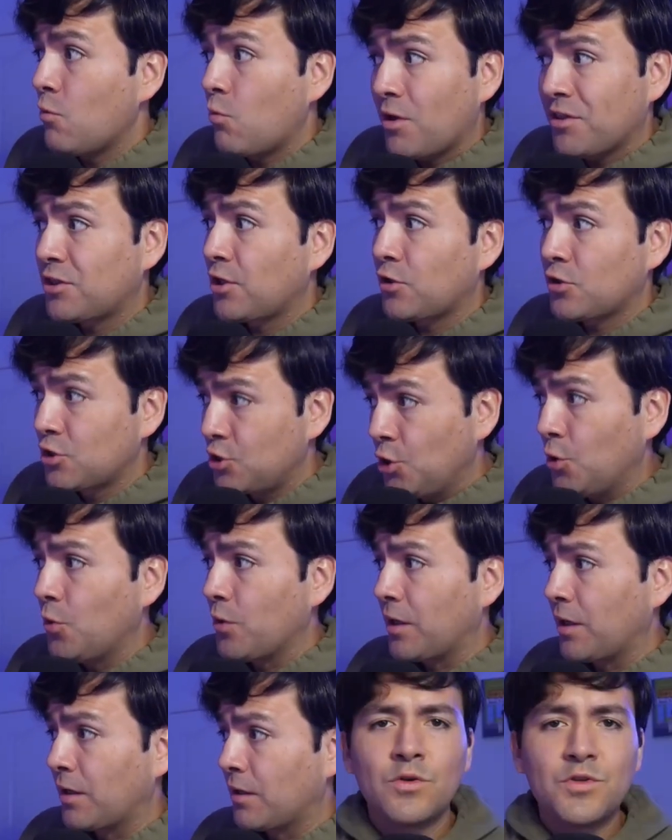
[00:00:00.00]
what they're
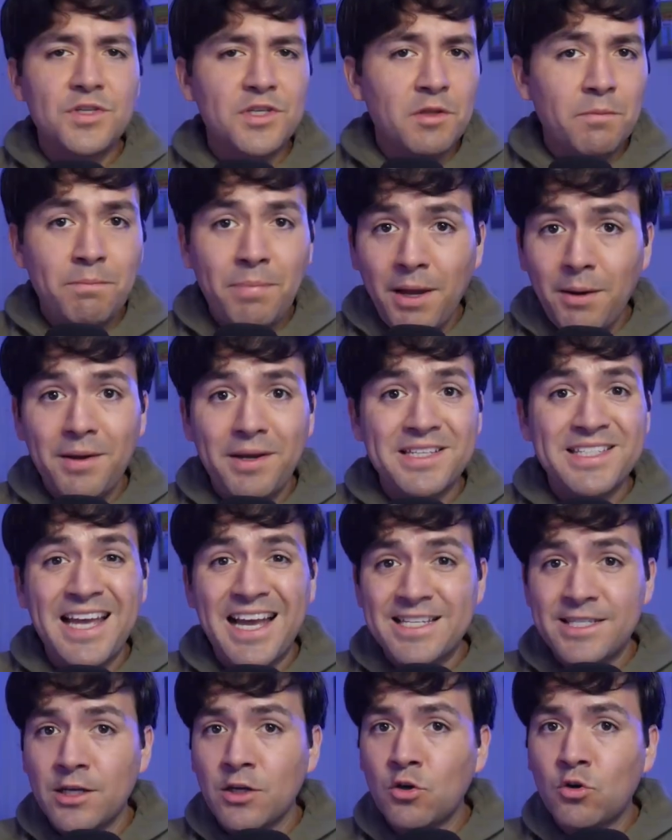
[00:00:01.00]
doing. You see, the Berrics
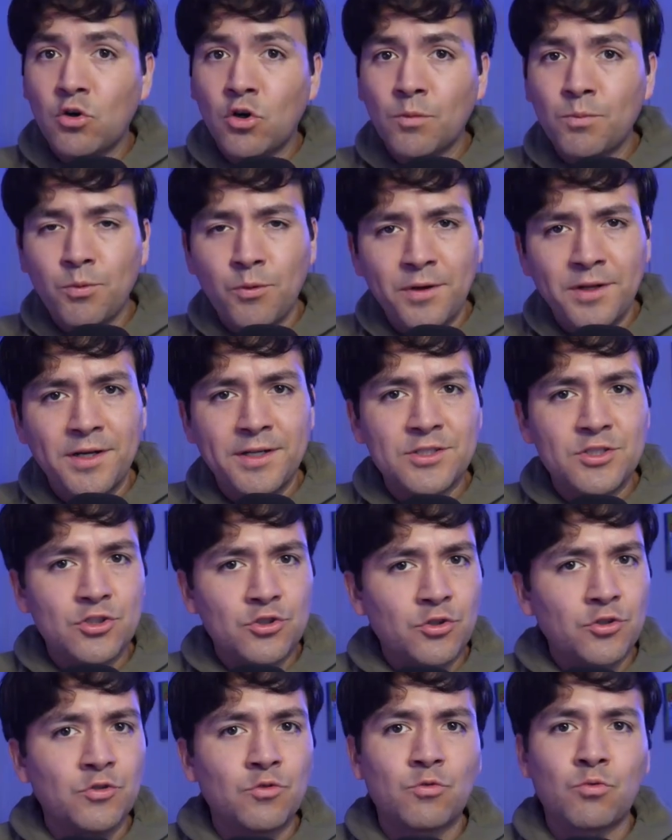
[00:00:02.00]
has incorporated
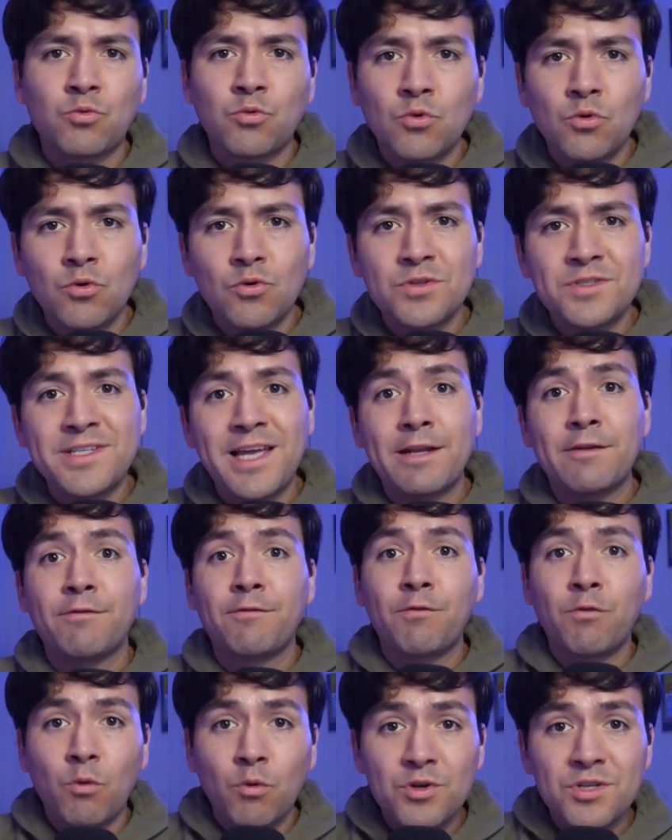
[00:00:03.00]
certain rules that
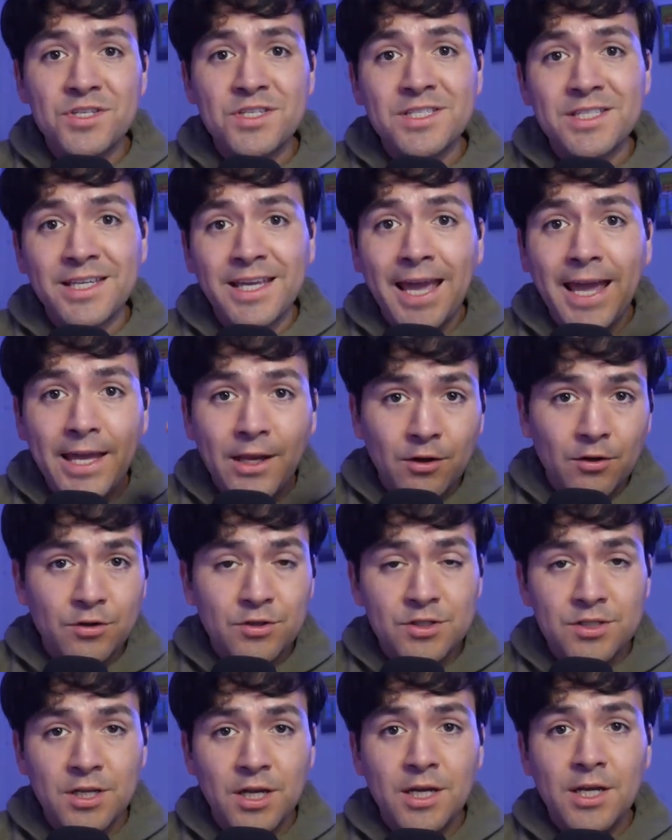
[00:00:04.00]
force
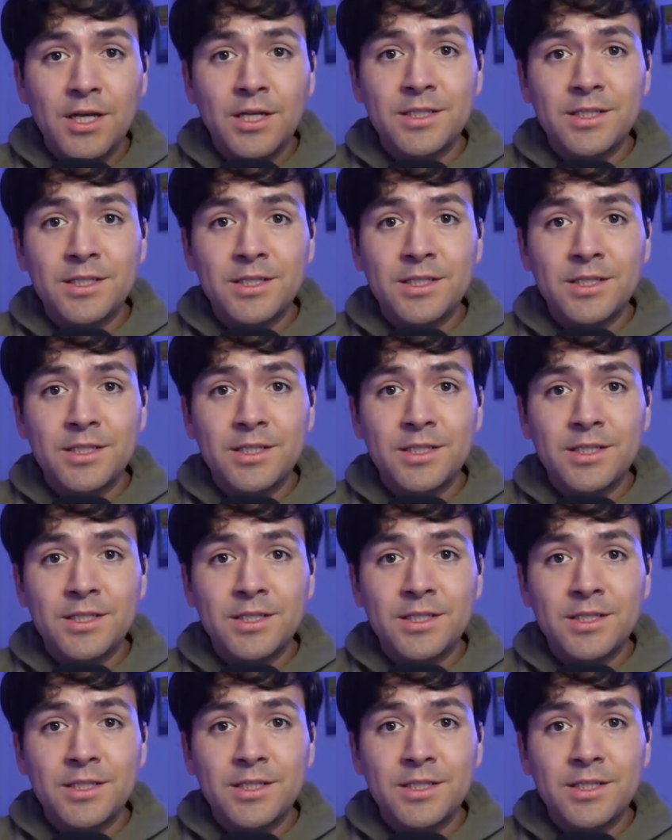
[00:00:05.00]
skaters